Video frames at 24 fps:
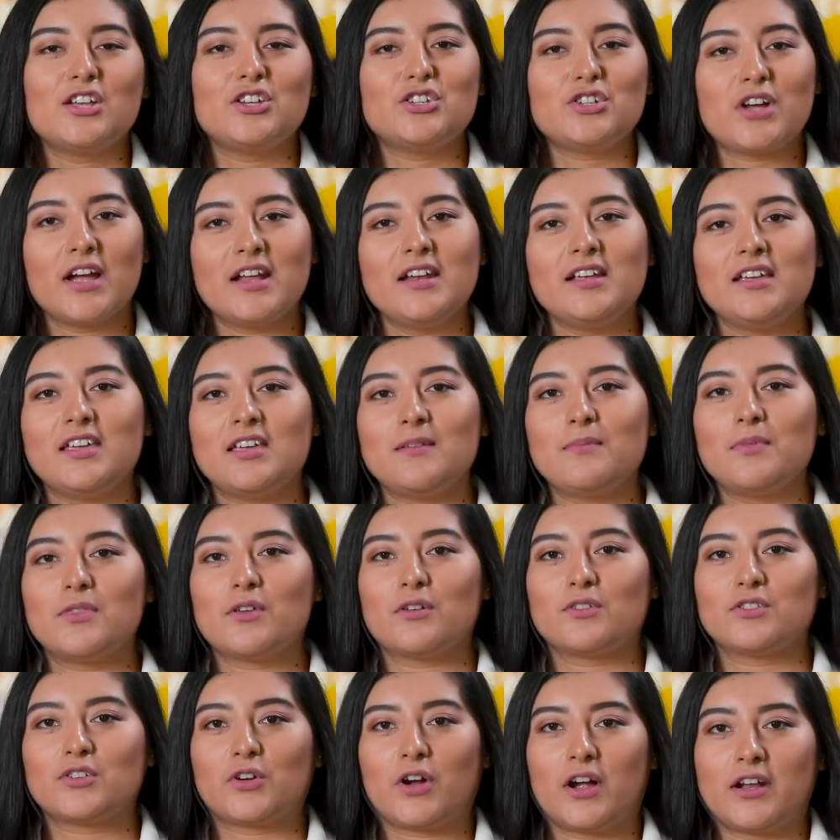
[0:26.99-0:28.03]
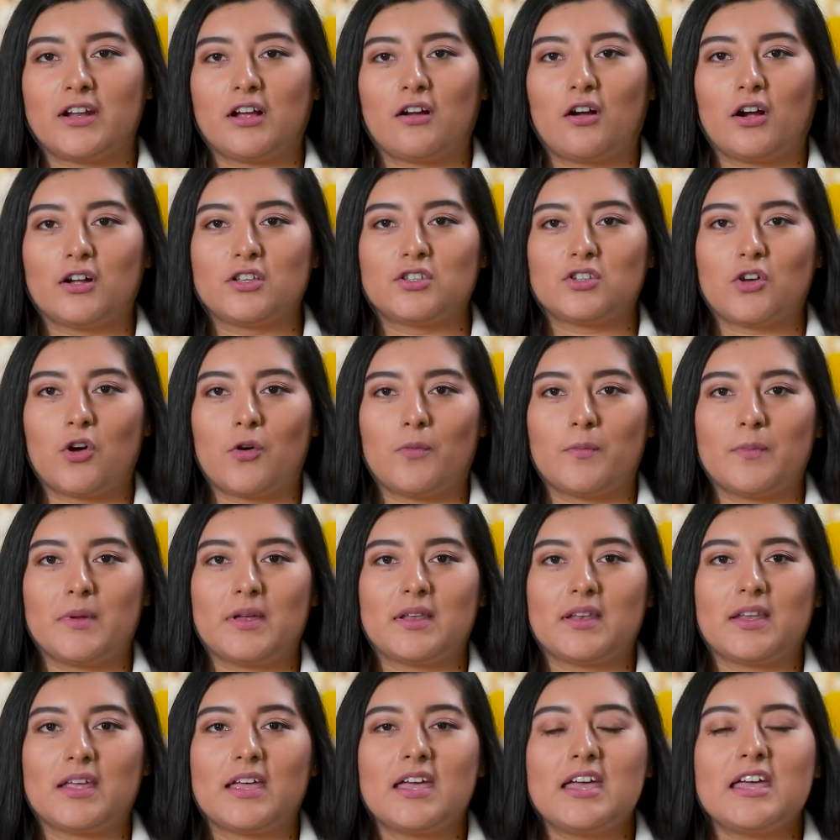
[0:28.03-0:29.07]
Try to keep those credit cards
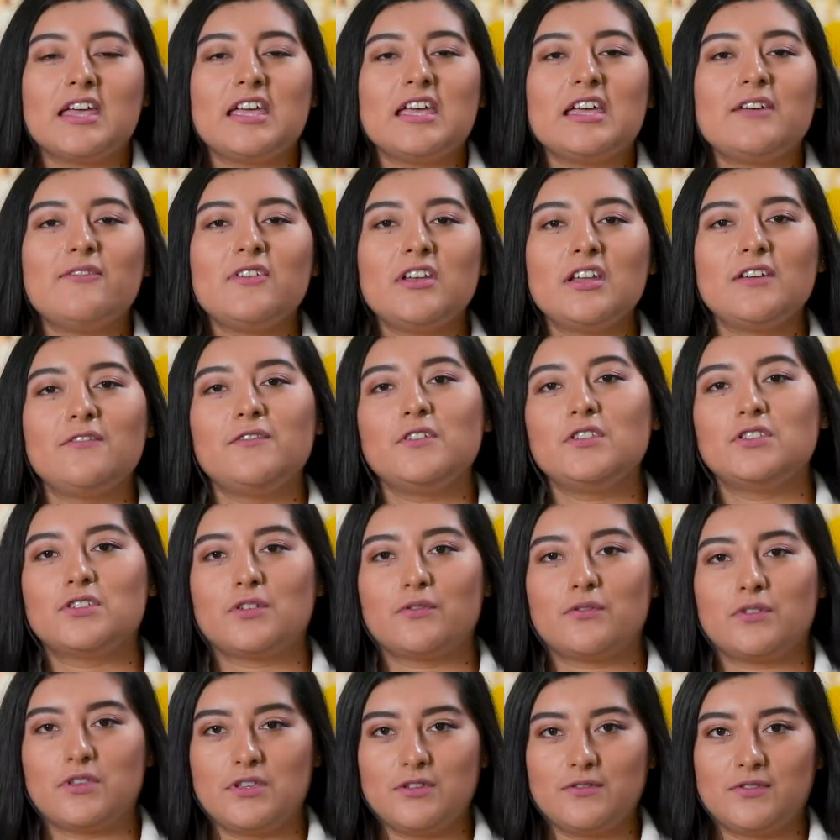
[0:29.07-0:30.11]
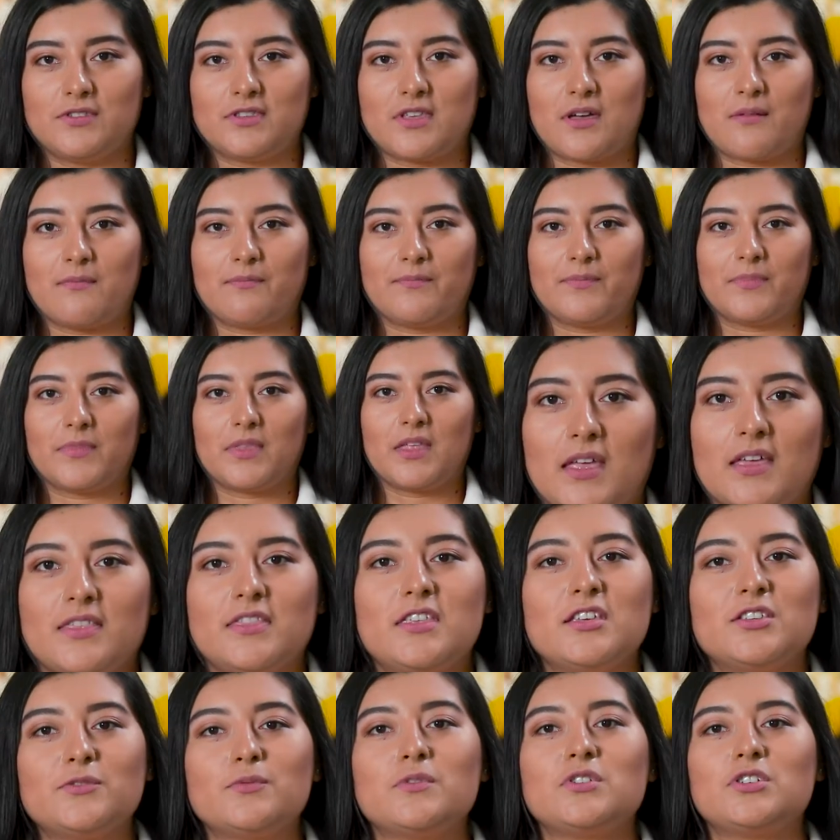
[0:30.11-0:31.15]
open, even if you don't use them.
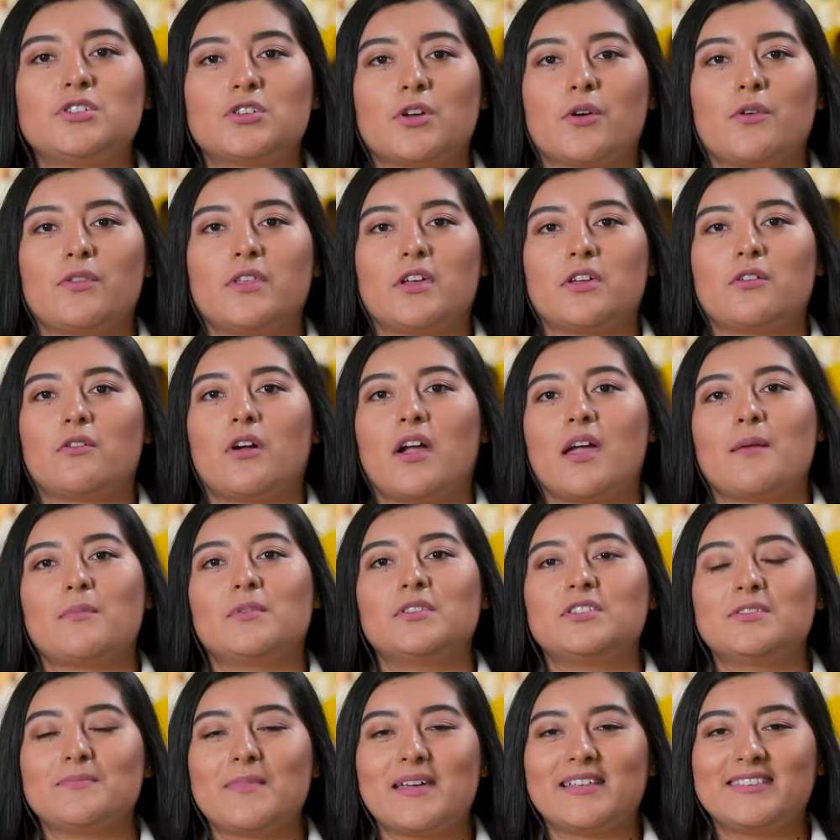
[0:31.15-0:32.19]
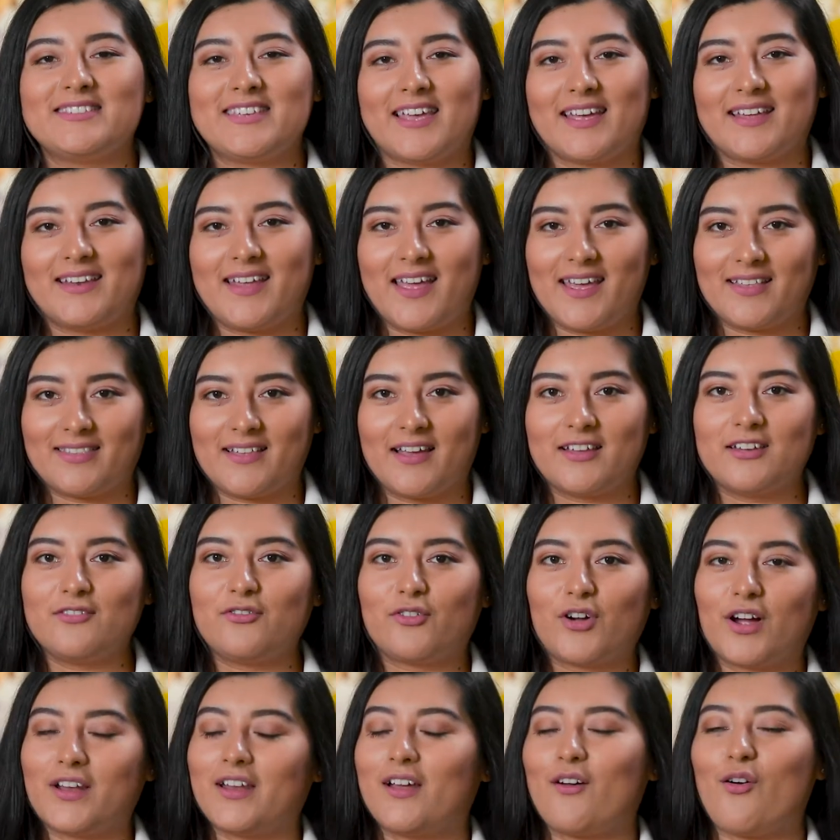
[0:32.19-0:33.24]
This will show that you are able to maintain a line of
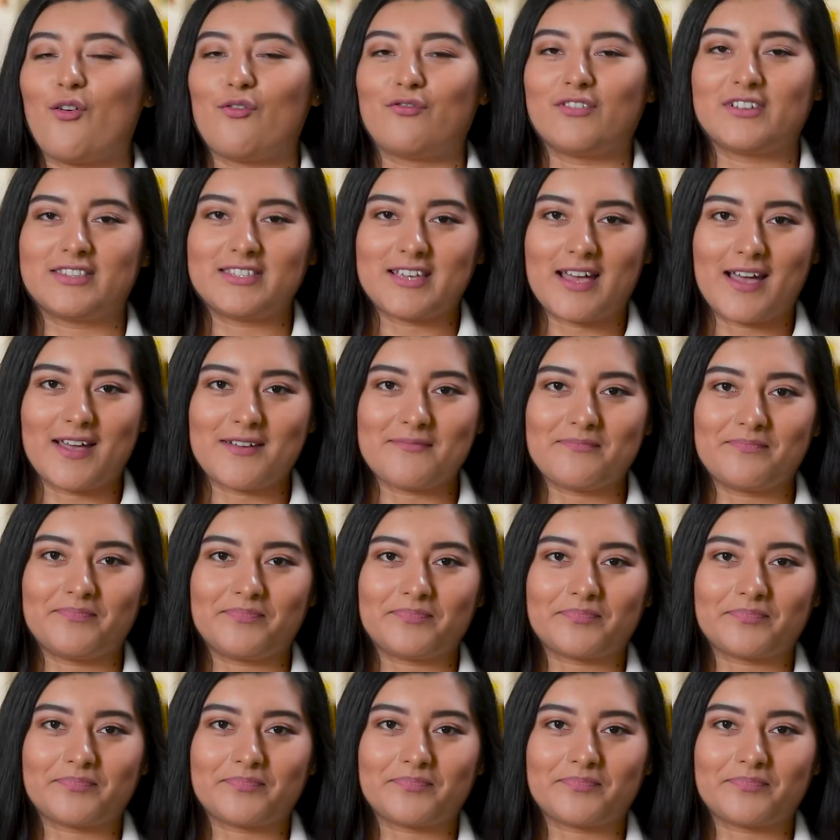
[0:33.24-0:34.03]
credit over time.